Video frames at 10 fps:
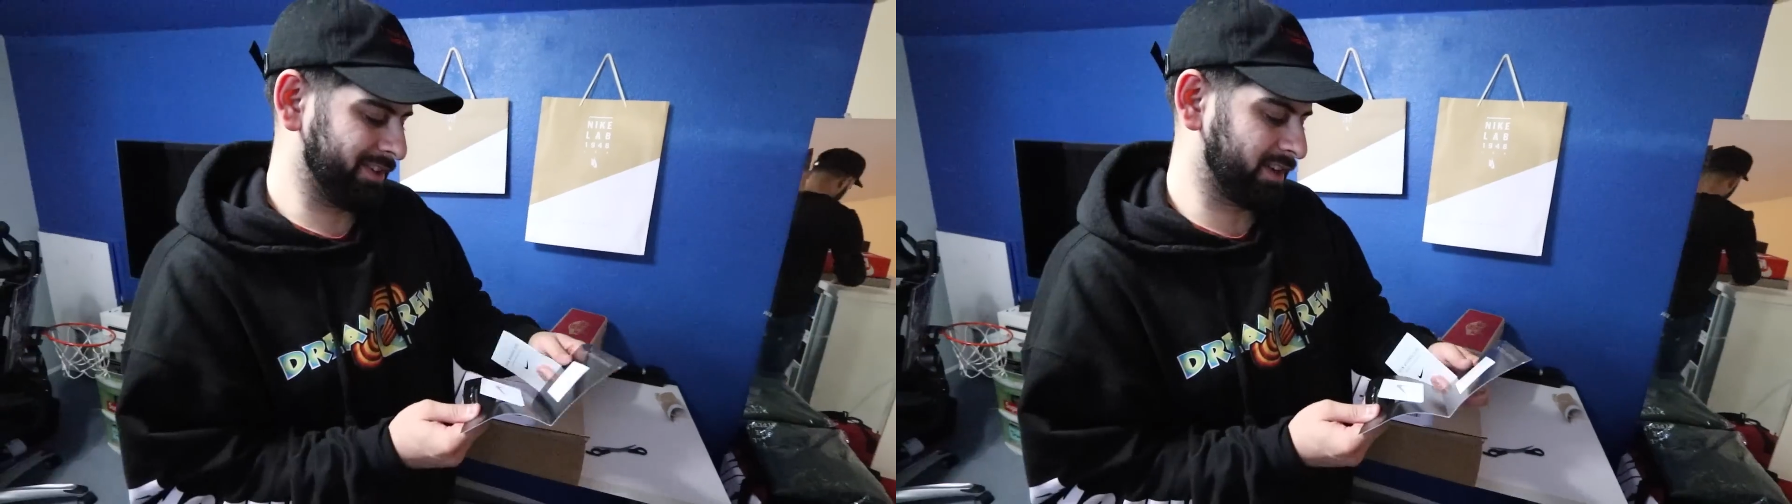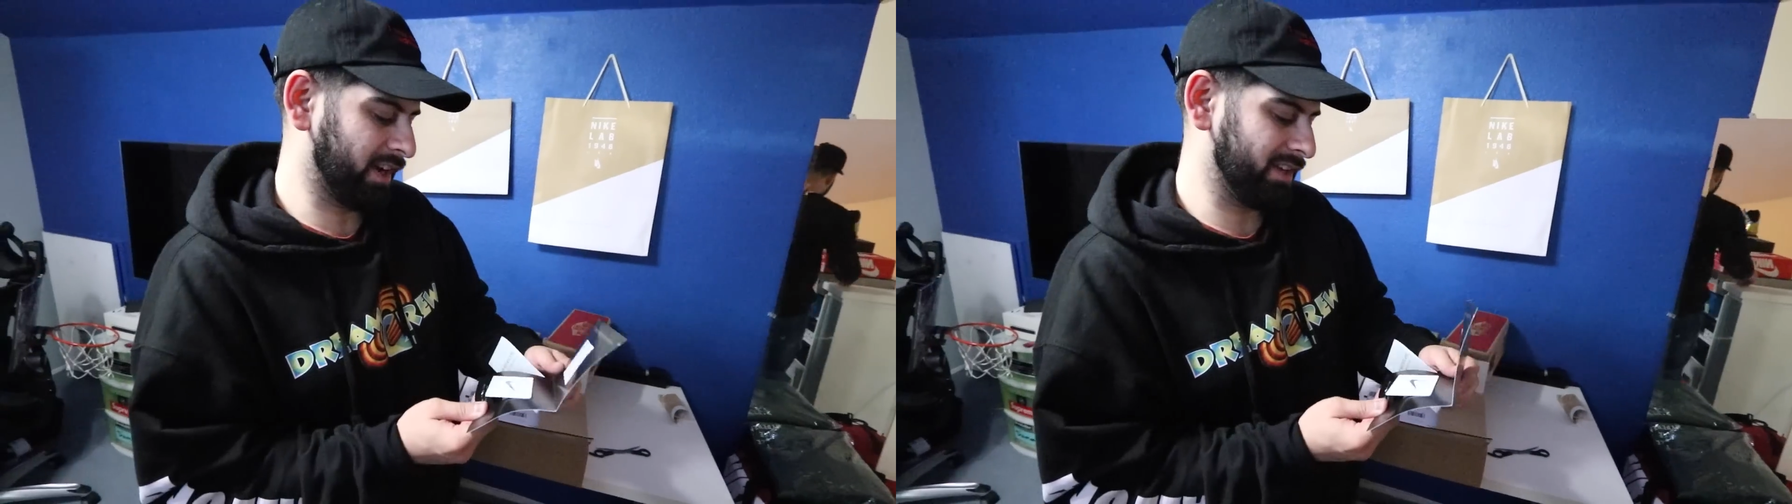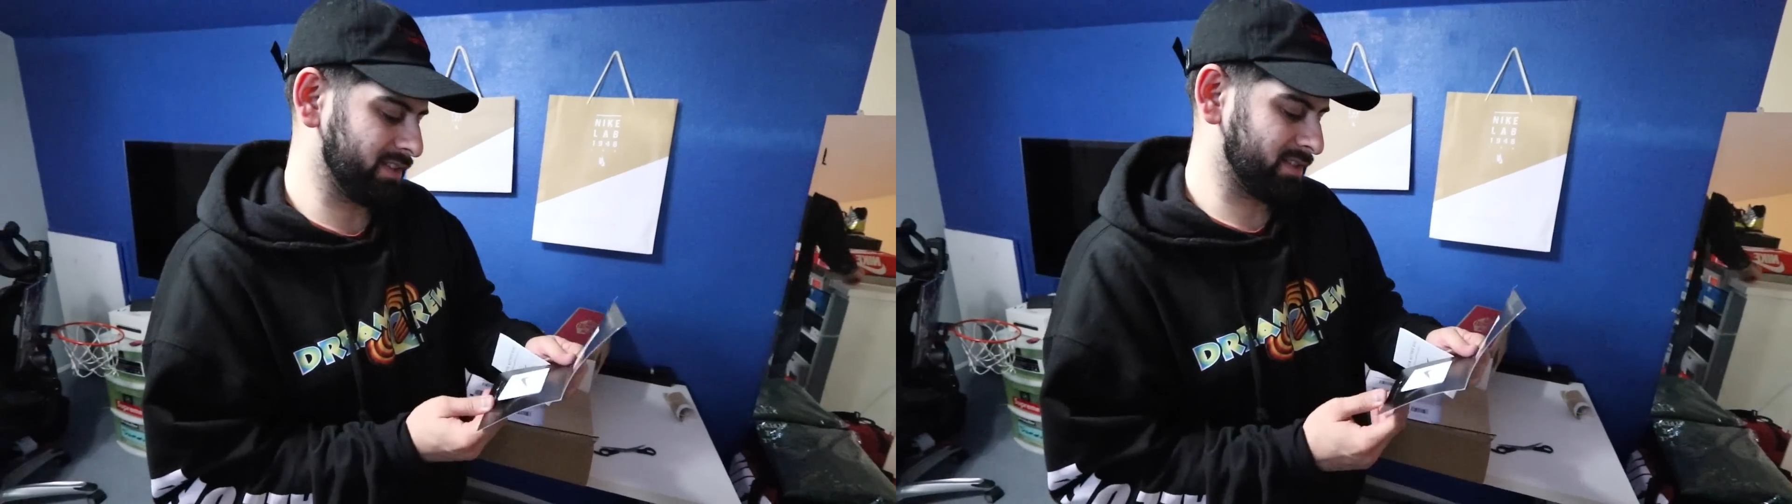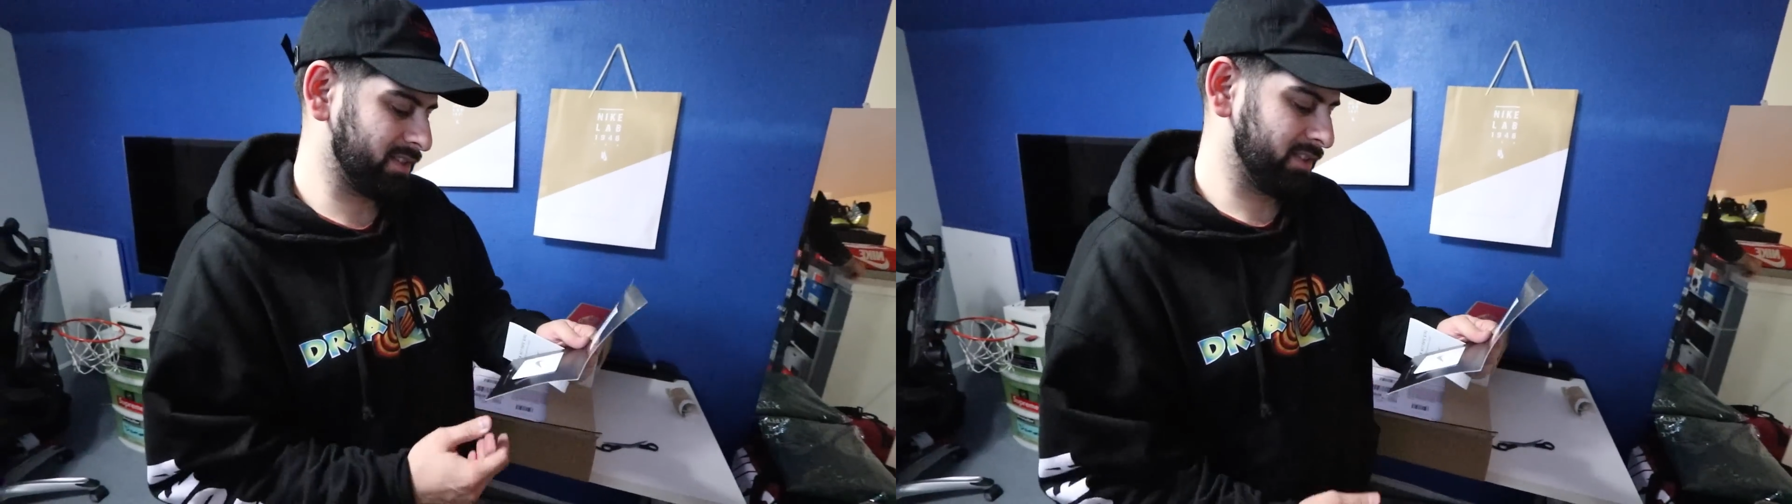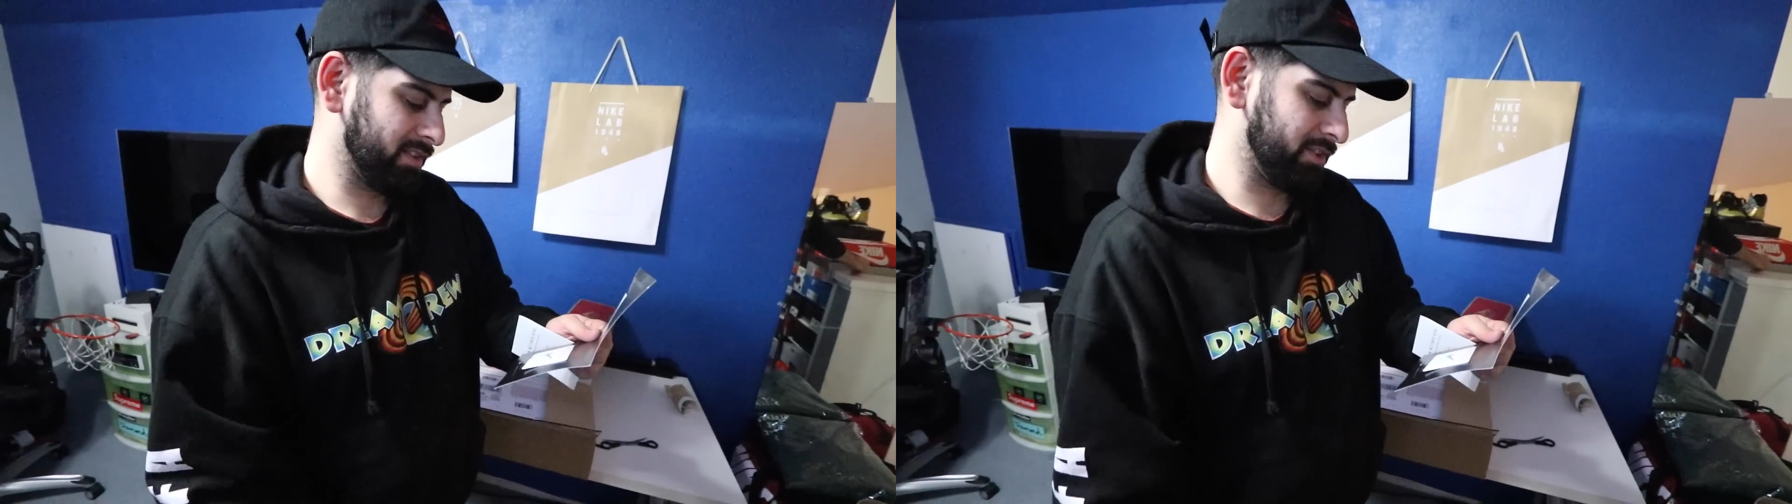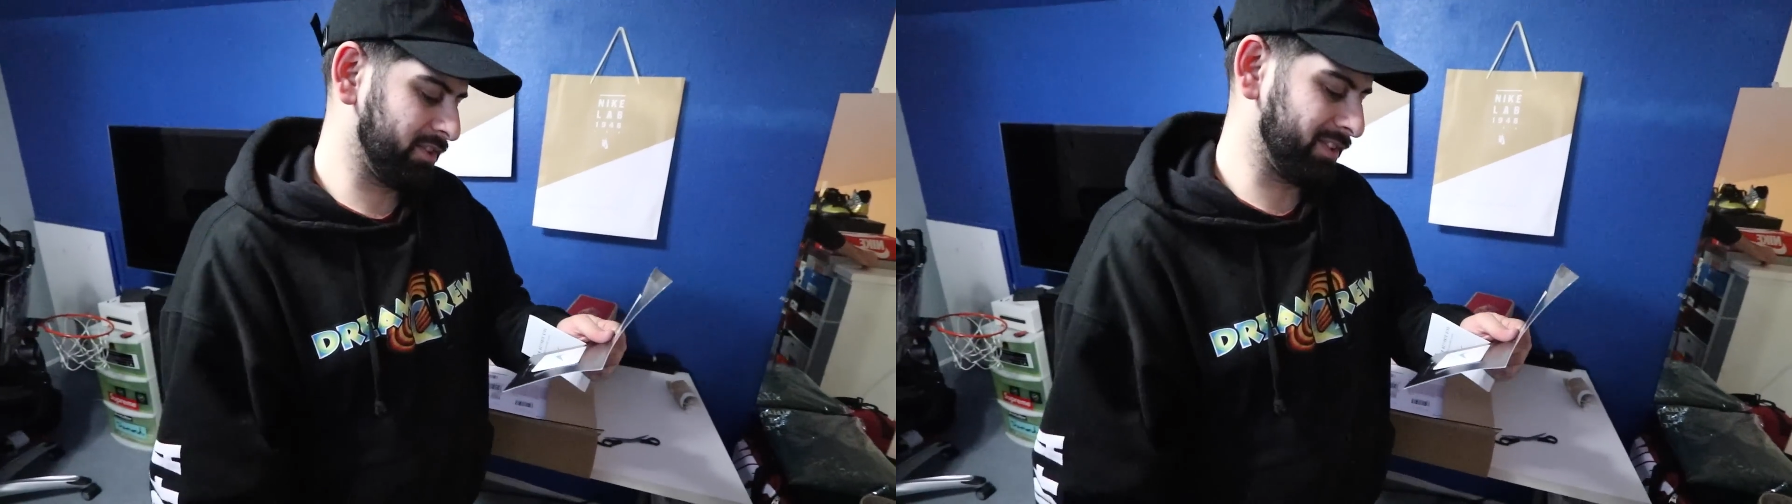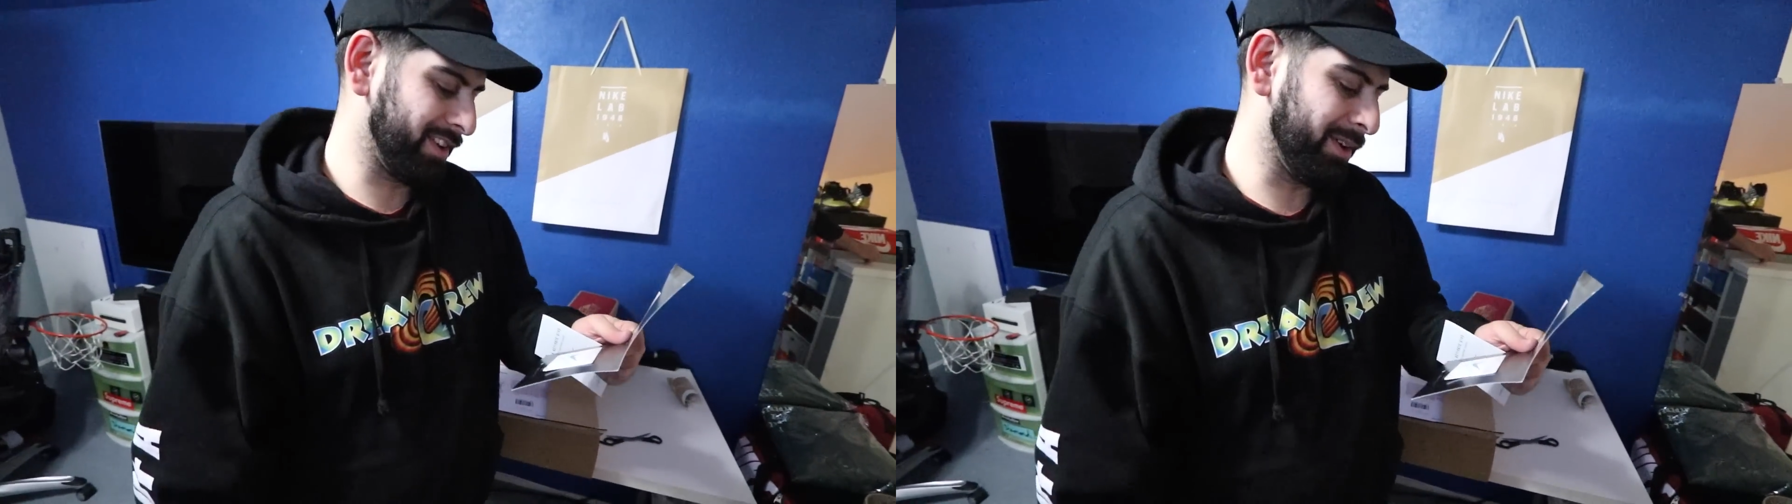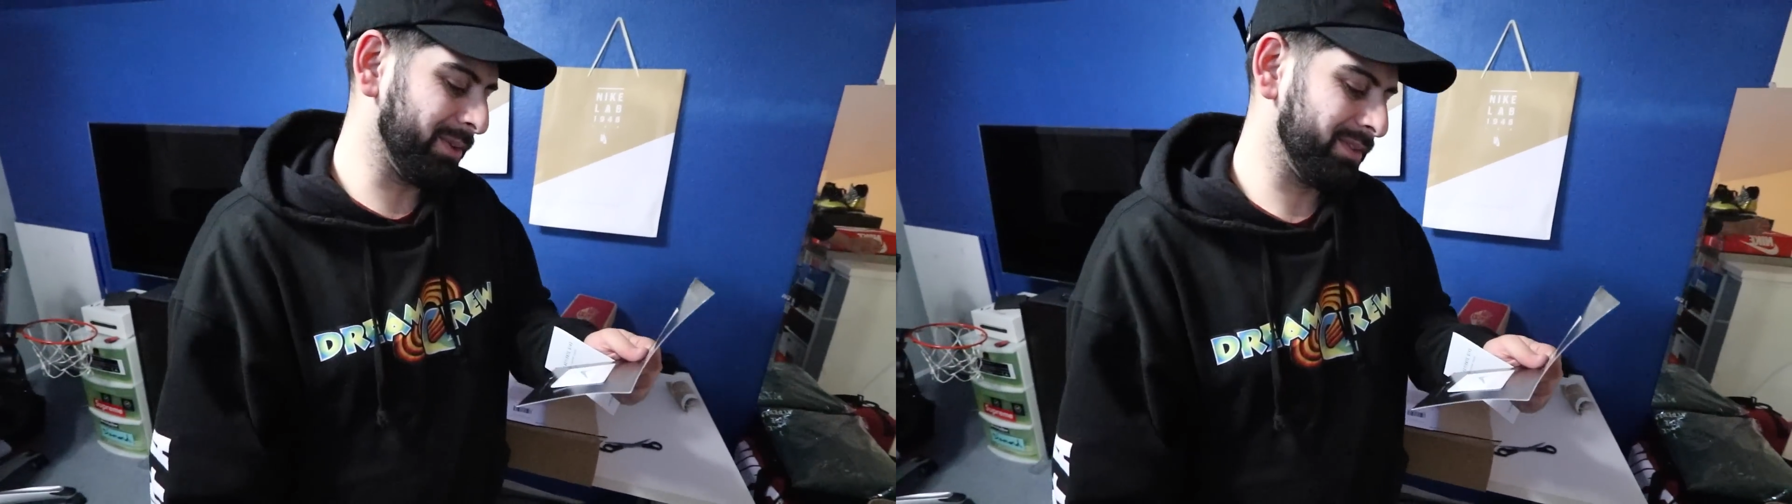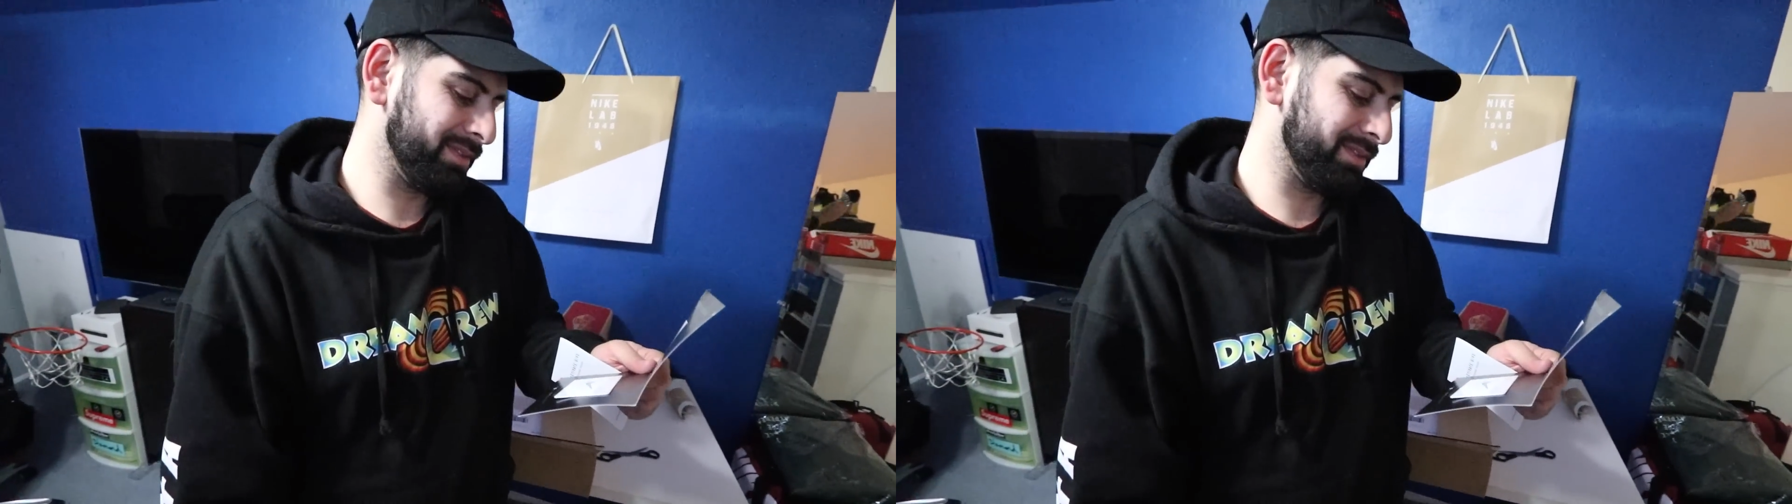Dear Qias, you're the GOAT.